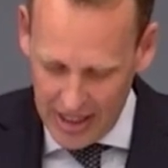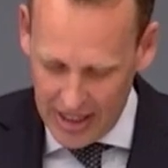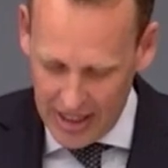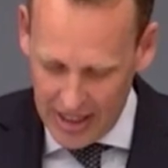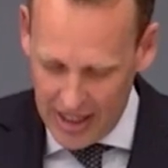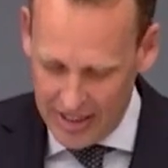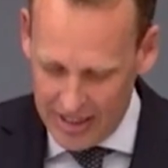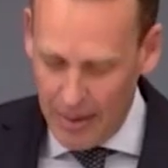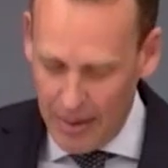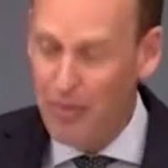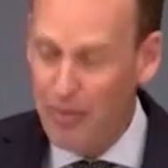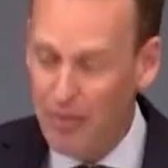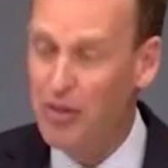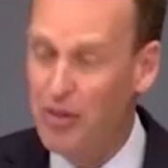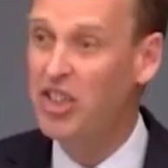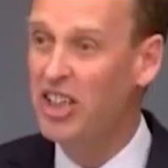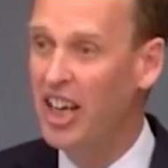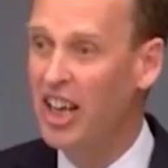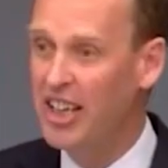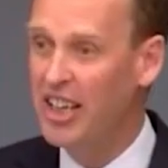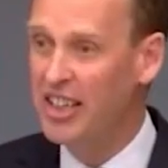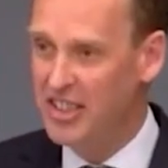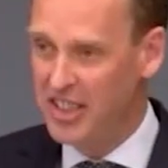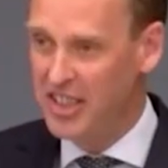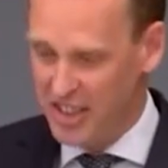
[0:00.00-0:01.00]
It
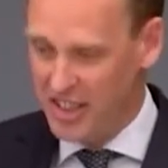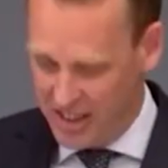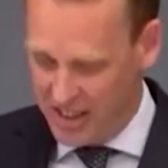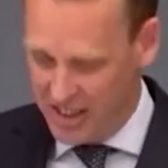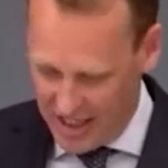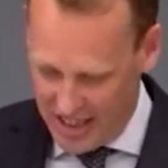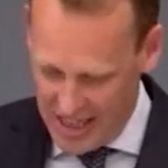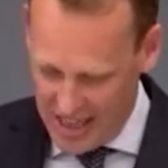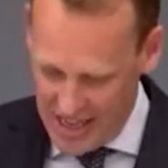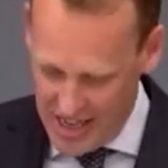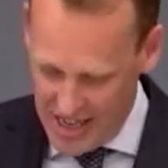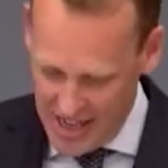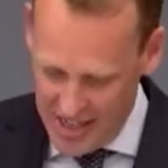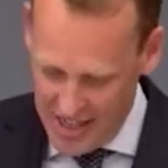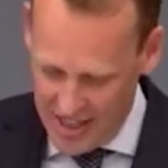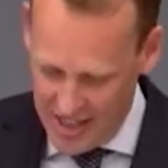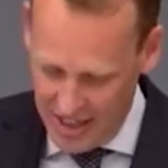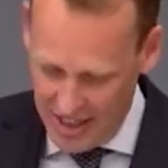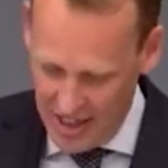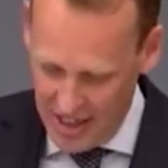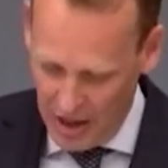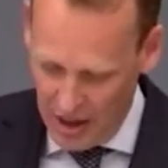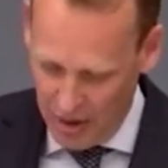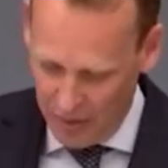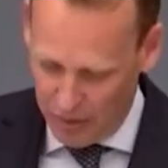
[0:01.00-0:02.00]
emphasizes the need
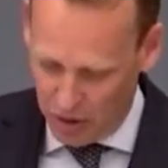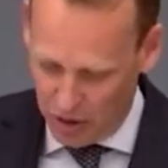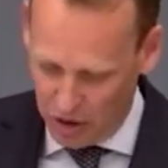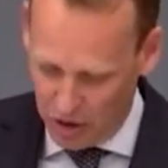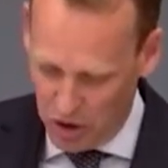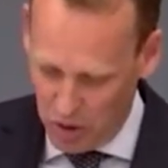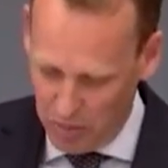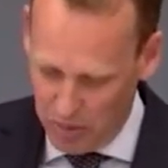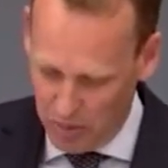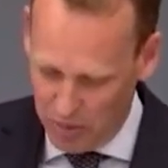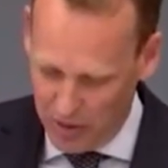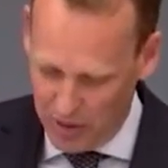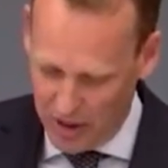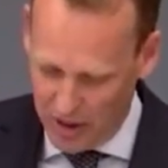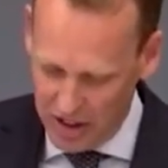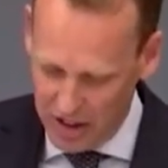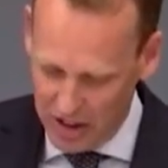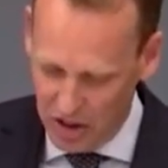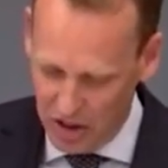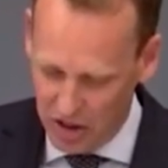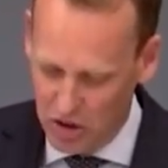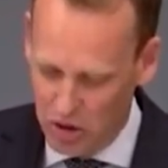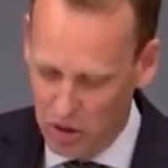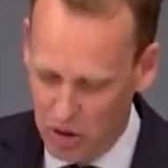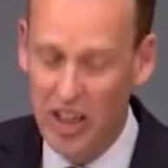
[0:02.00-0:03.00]
for
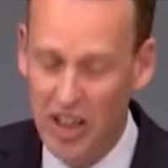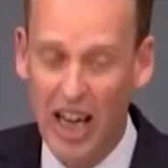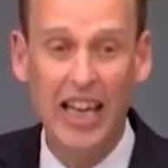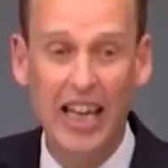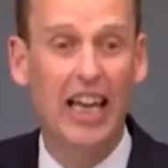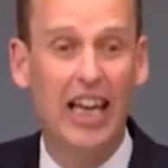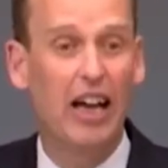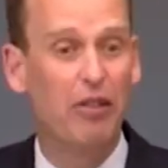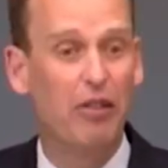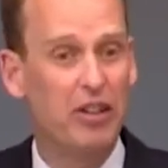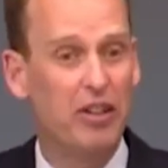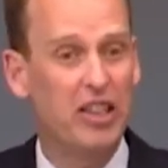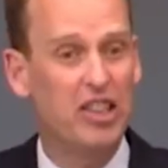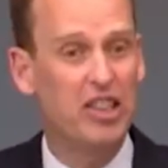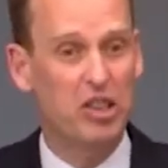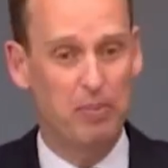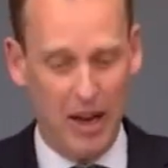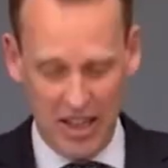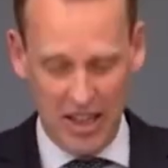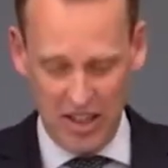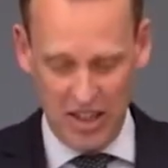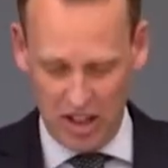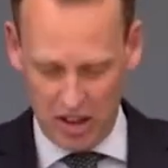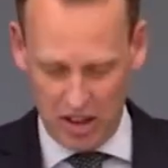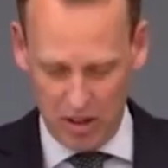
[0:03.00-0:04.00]
supervisors to take a
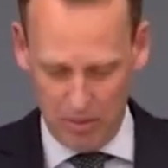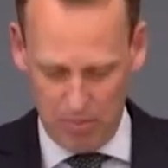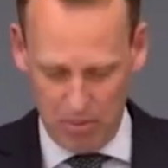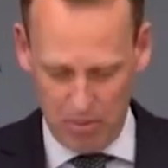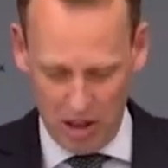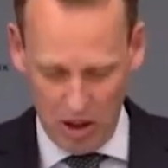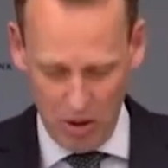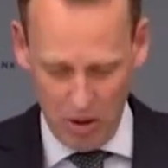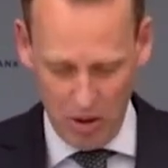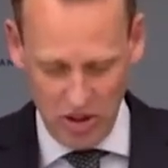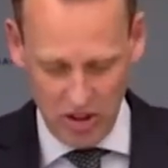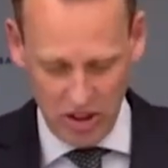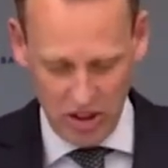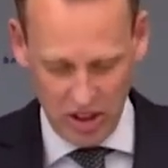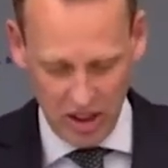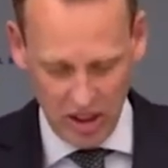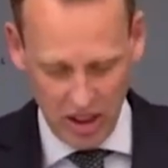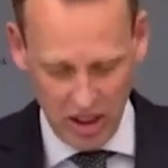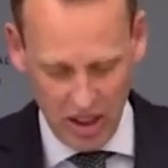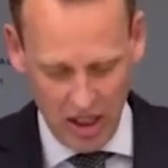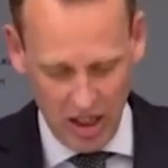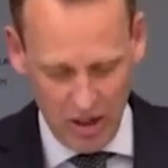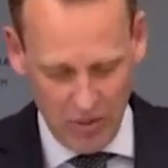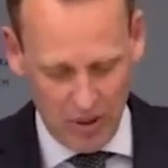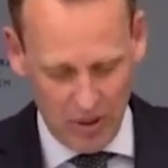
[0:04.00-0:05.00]
risk-based approach
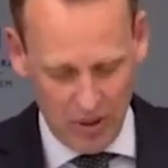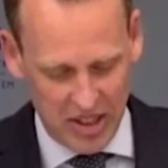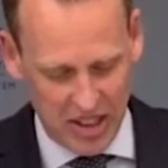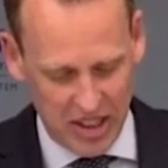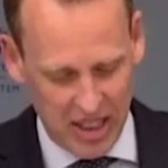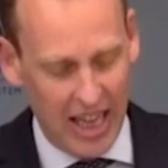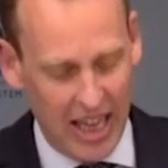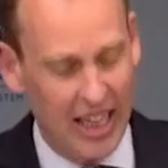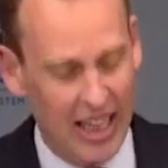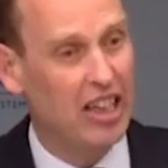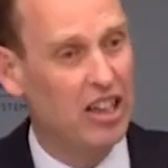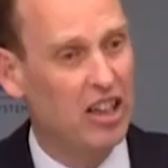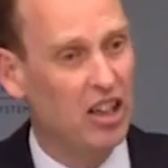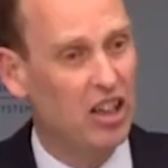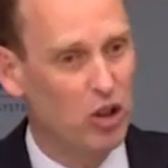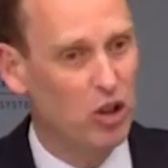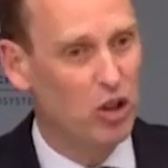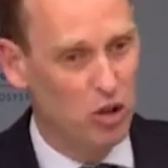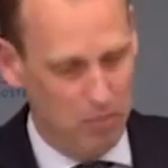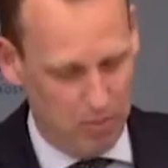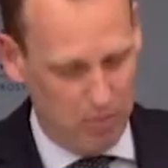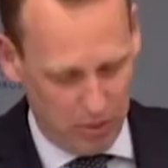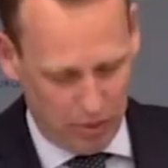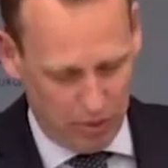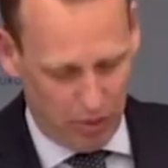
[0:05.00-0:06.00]
which can
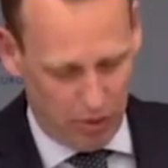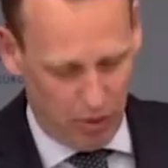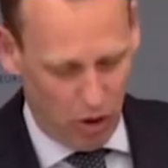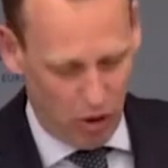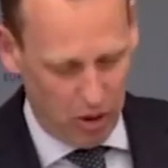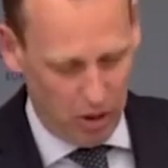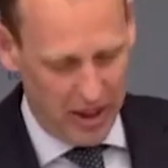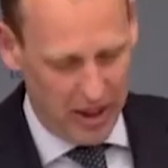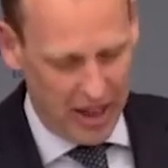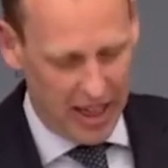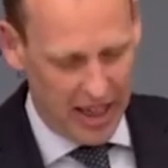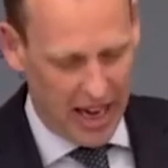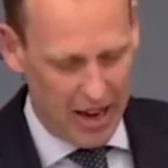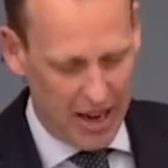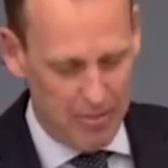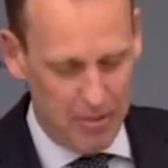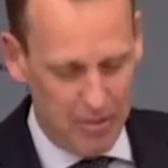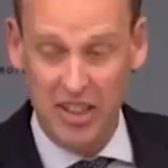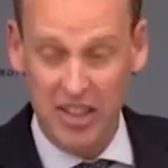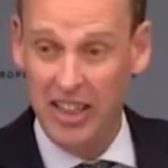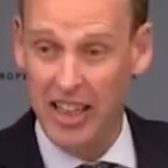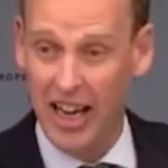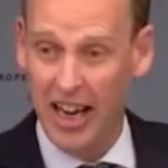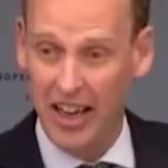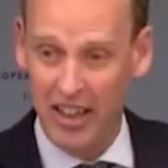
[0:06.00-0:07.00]
include performing a
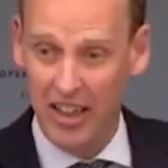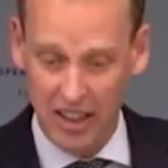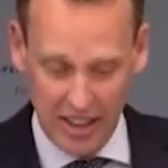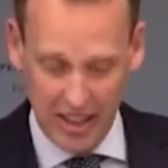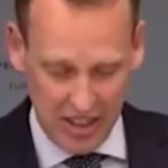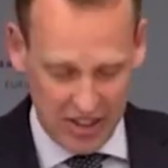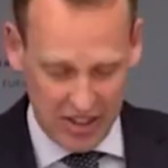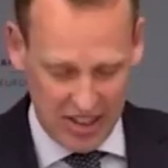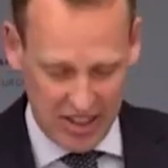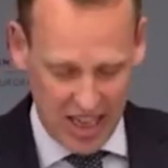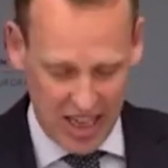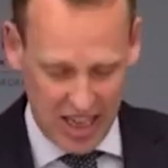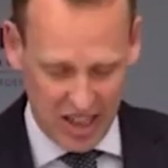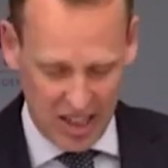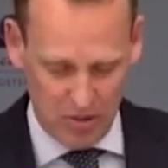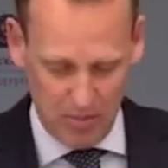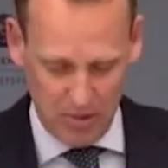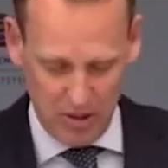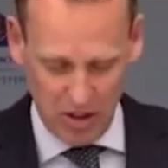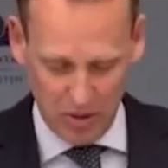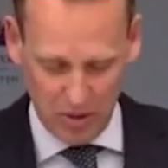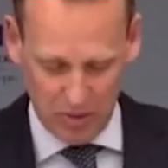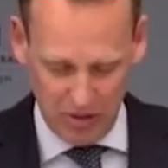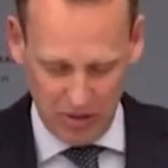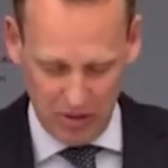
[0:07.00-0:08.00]
materiality
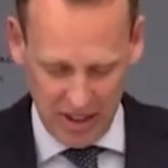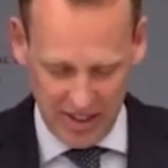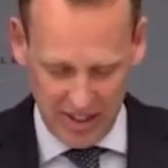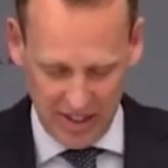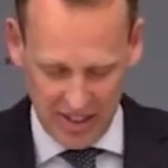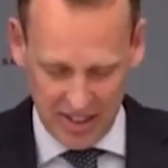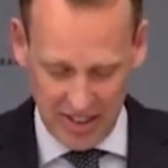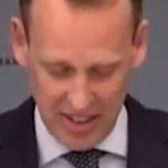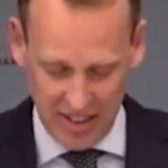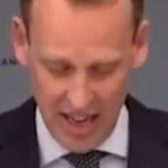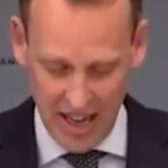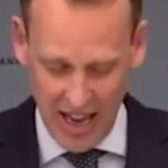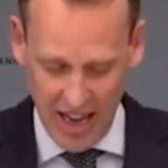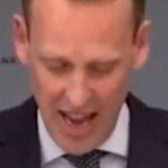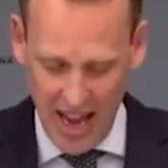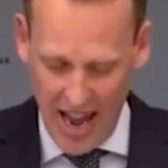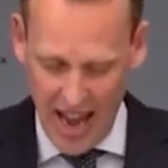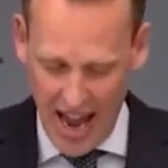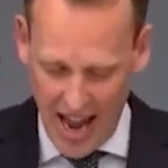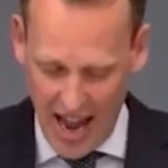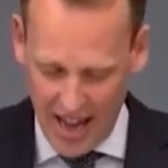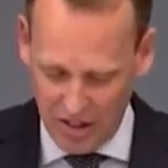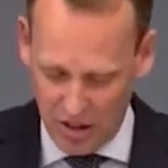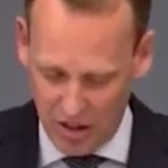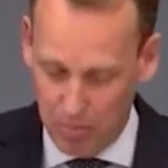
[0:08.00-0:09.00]
assessment of risks
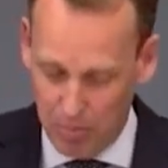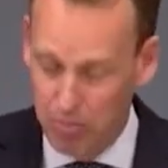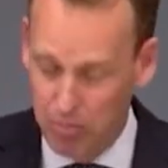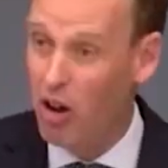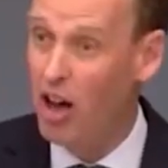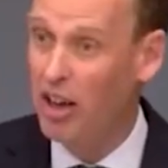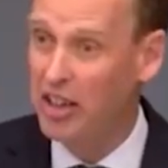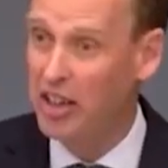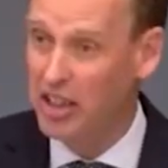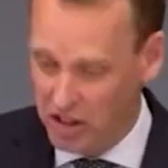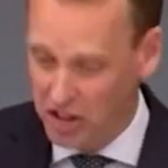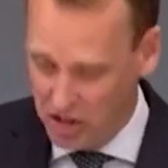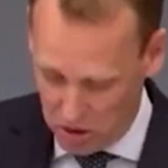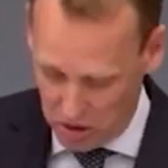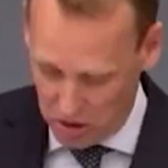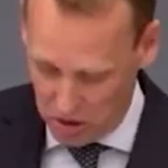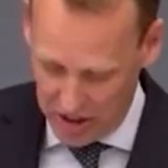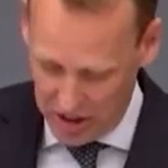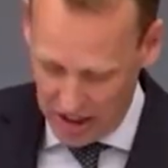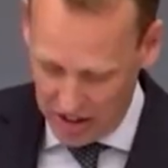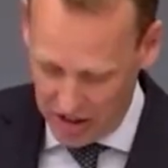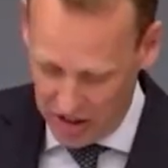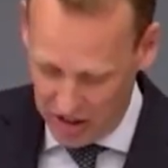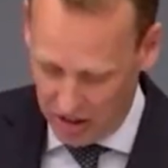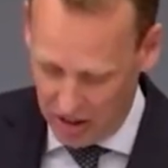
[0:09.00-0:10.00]
at the broader
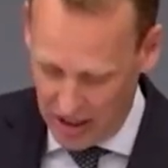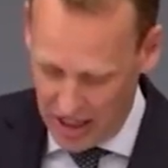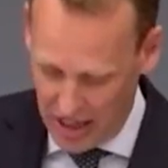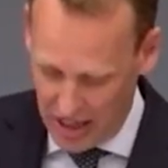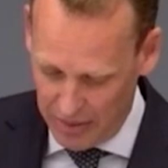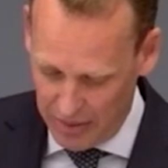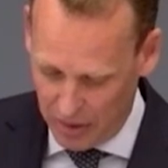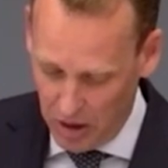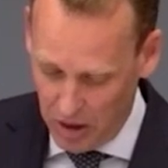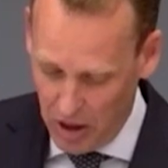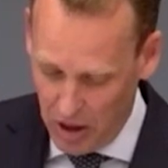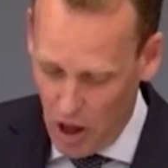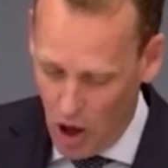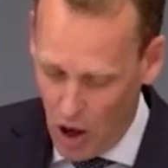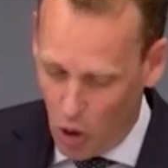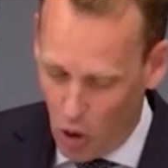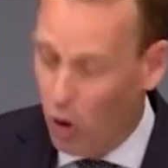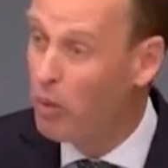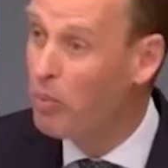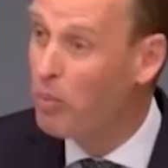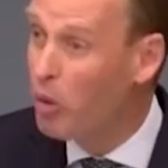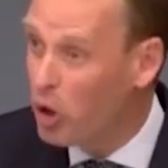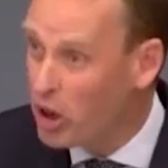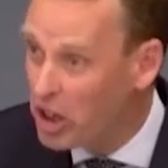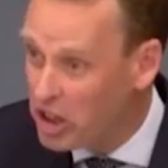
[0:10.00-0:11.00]
jurisdictional level
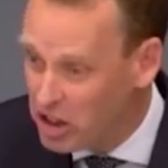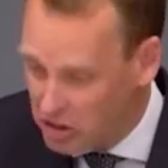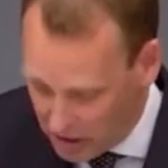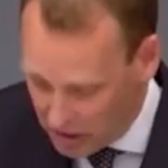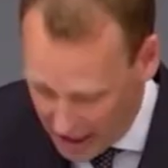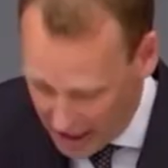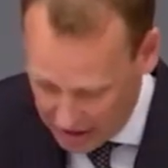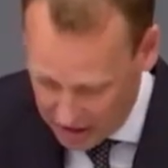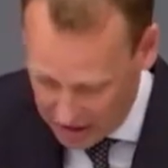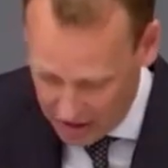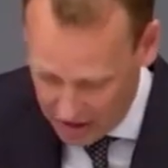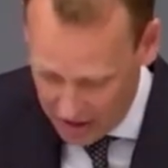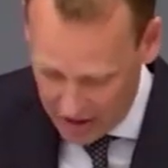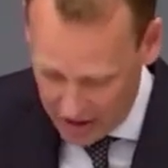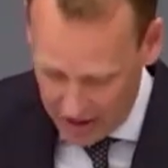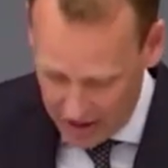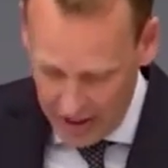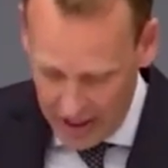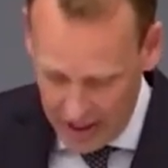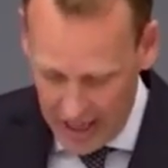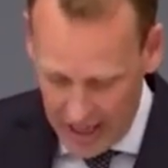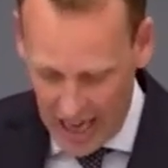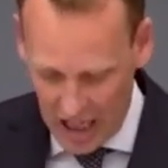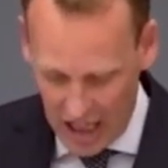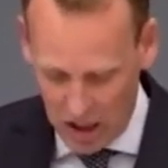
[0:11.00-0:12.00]
or more granular
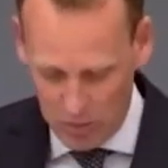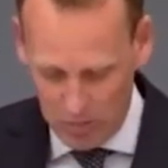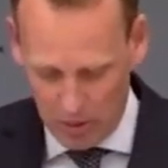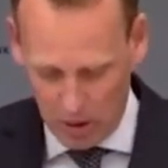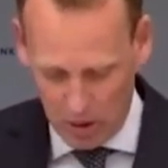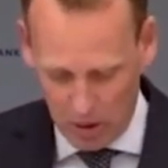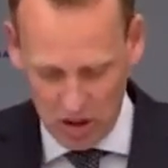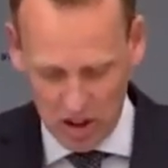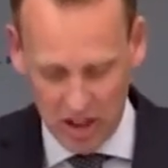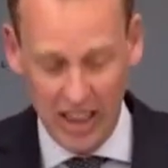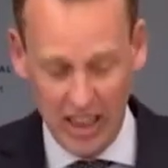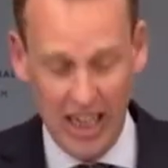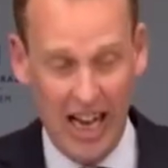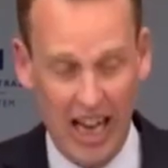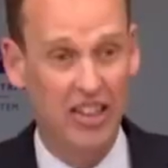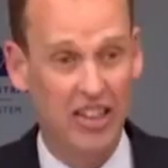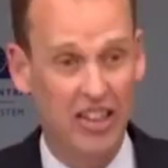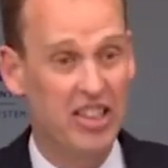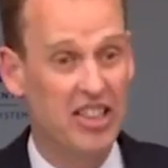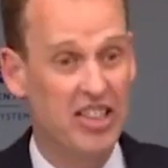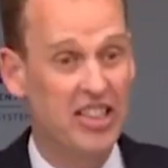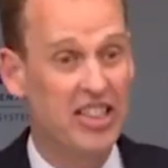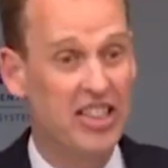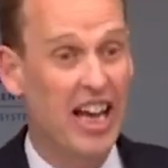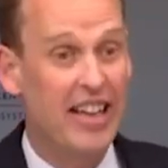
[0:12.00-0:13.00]
exposure
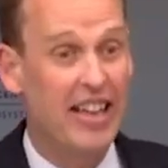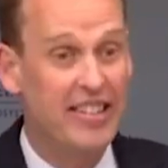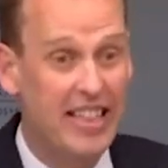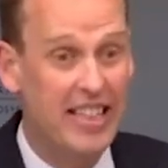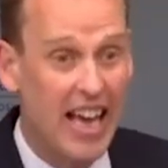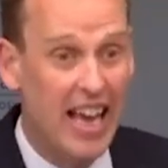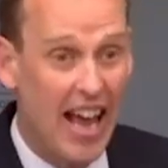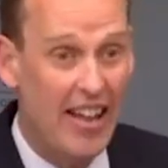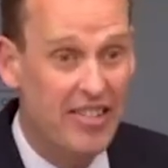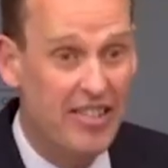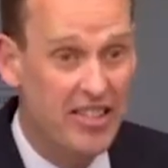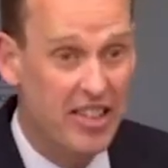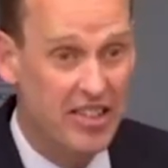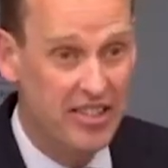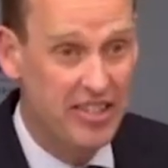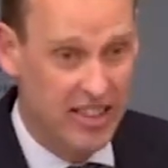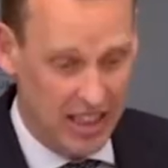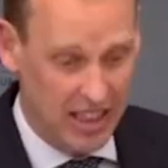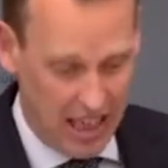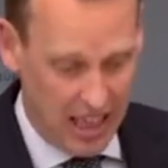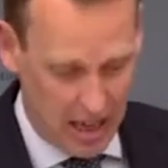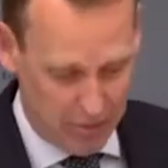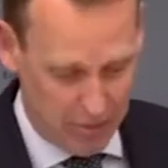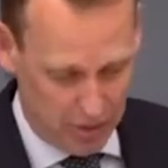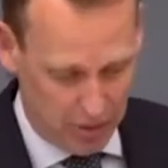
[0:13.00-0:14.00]
analysis at the entity
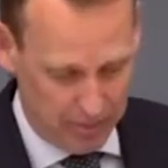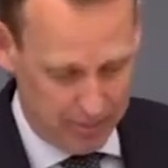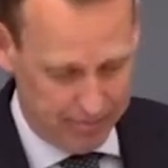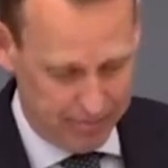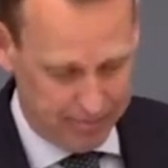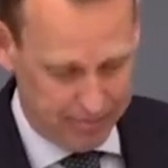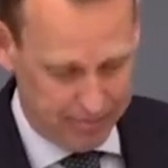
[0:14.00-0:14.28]
level.